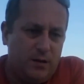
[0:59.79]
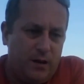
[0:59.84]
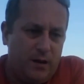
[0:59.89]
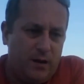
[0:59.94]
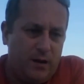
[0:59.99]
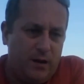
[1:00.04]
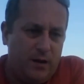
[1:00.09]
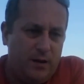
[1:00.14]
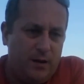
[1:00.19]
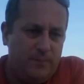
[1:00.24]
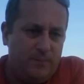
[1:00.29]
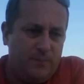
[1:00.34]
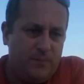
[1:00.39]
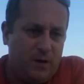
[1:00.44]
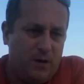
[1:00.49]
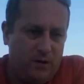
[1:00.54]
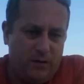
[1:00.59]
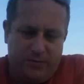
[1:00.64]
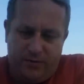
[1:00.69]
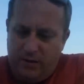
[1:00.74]
Um,
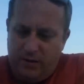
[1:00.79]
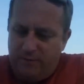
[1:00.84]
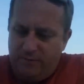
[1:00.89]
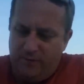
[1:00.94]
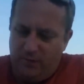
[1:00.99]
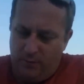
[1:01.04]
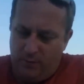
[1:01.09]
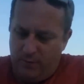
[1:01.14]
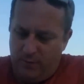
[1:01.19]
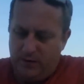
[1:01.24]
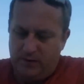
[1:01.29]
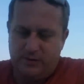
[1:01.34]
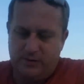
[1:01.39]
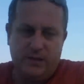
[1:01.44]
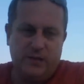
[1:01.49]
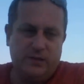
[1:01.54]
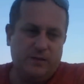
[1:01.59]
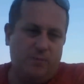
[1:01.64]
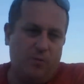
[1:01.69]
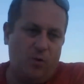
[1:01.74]
I think the Philippines
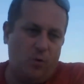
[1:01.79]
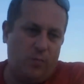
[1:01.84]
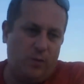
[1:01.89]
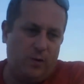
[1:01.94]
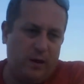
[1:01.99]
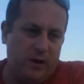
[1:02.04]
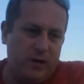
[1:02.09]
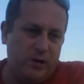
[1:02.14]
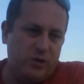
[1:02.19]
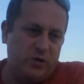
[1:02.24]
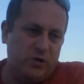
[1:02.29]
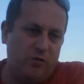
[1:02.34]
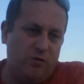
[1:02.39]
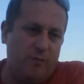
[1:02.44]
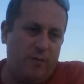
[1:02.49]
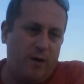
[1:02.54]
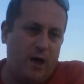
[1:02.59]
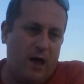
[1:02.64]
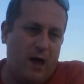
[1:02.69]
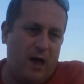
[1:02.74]
needs a population of
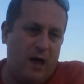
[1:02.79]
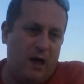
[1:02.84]
about